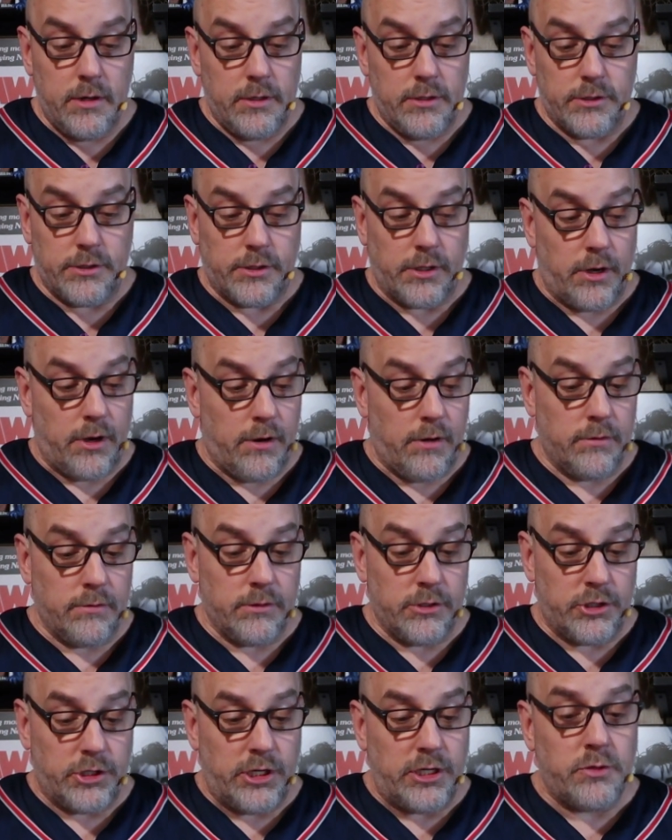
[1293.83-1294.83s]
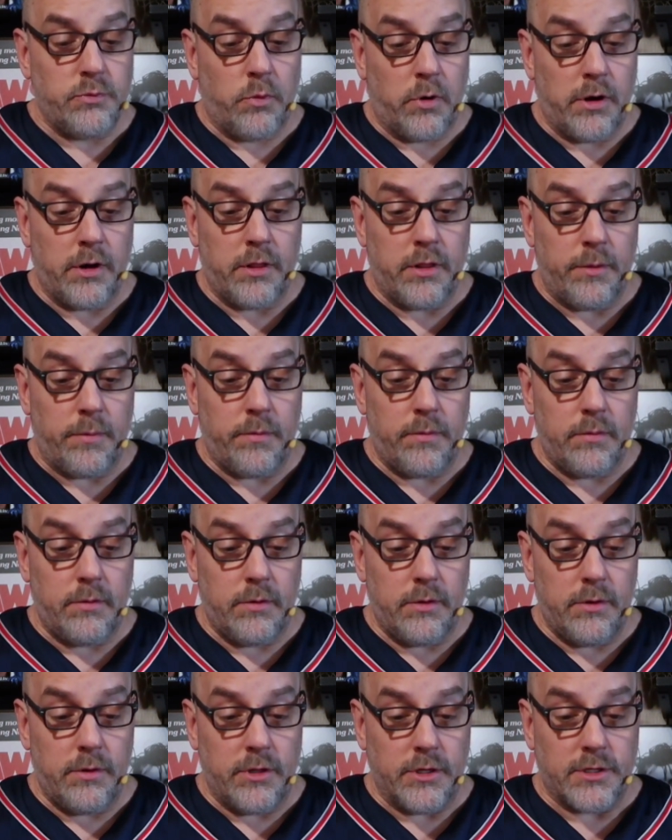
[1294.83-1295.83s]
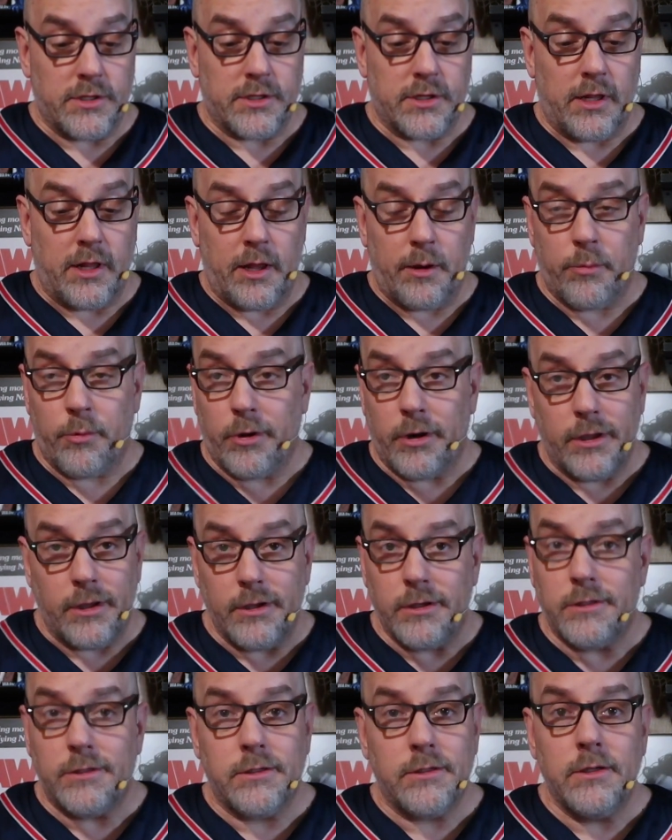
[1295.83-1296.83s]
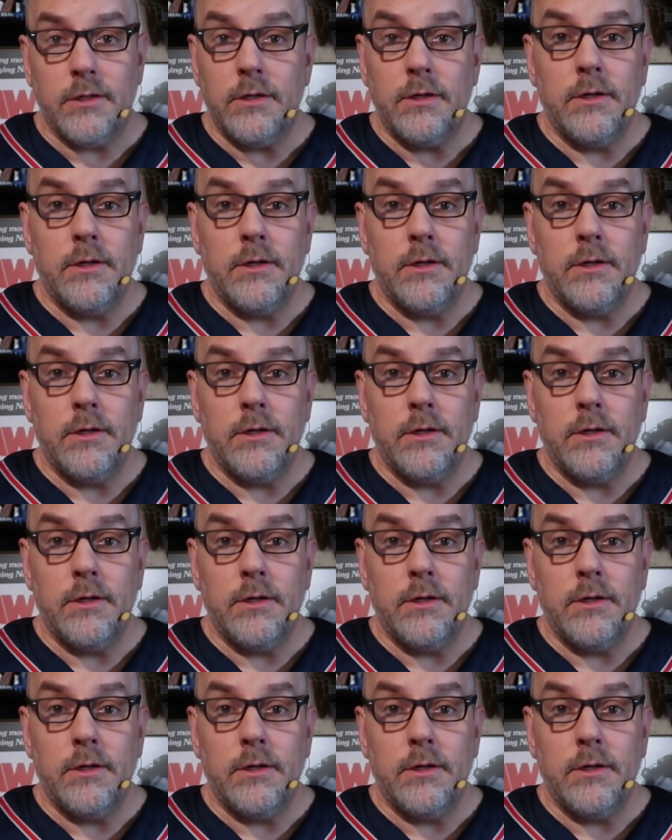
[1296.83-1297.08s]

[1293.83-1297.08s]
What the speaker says: So she's one of the celebrities